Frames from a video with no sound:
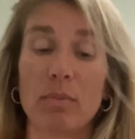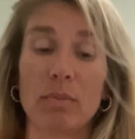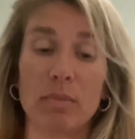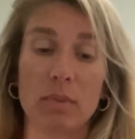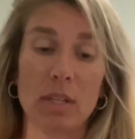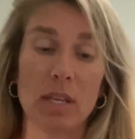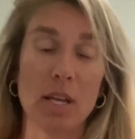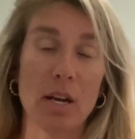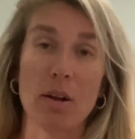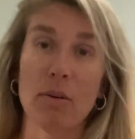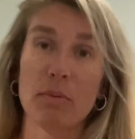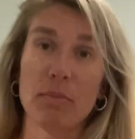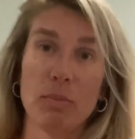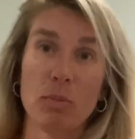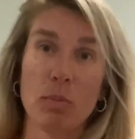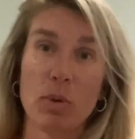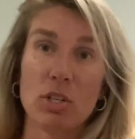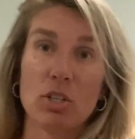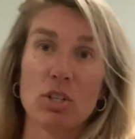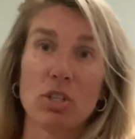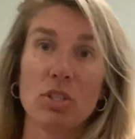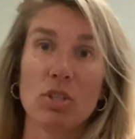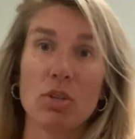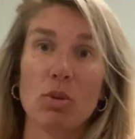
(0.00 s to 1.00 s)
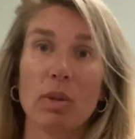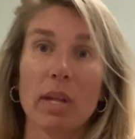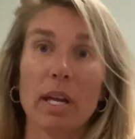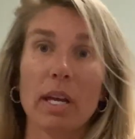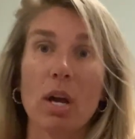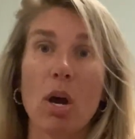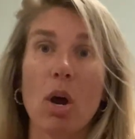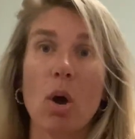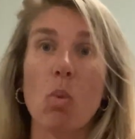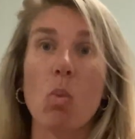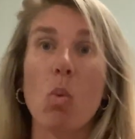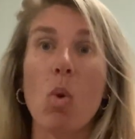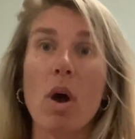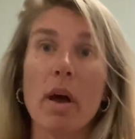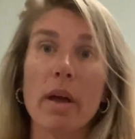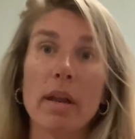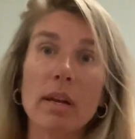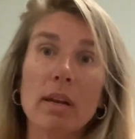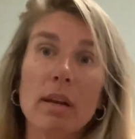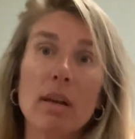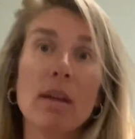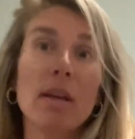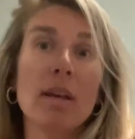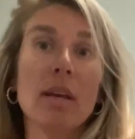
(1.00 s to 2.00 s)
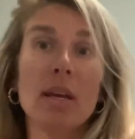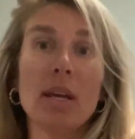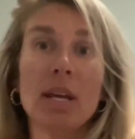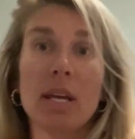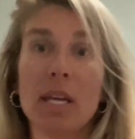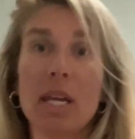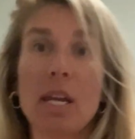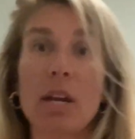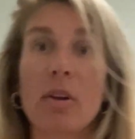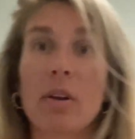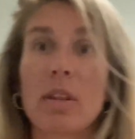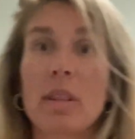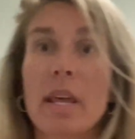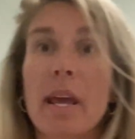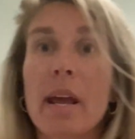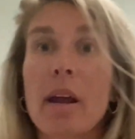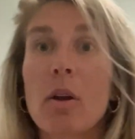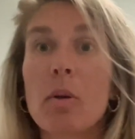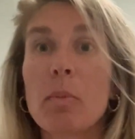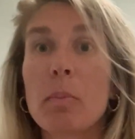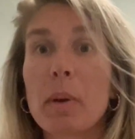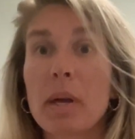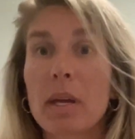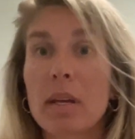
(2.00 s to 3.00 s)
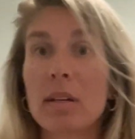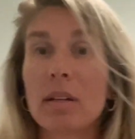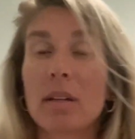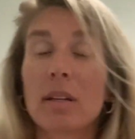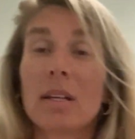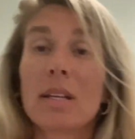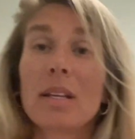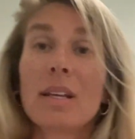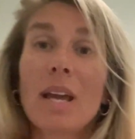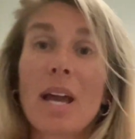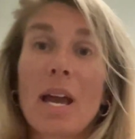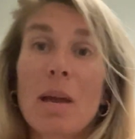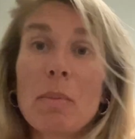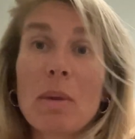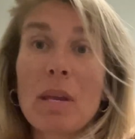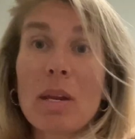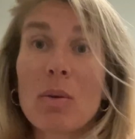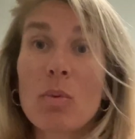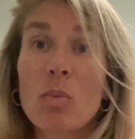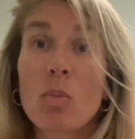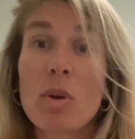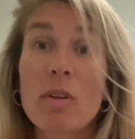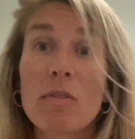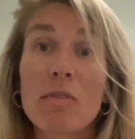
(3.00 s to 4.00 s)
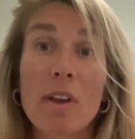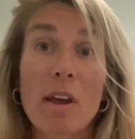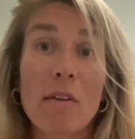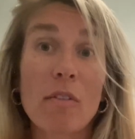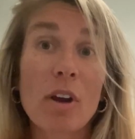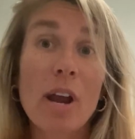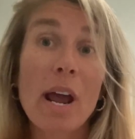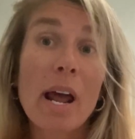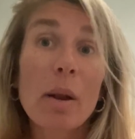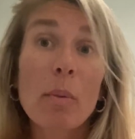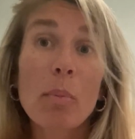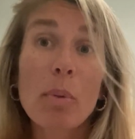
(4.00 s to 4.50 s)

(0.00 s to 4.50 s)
you know, we just do like a one here and there. But I mean, we've never had a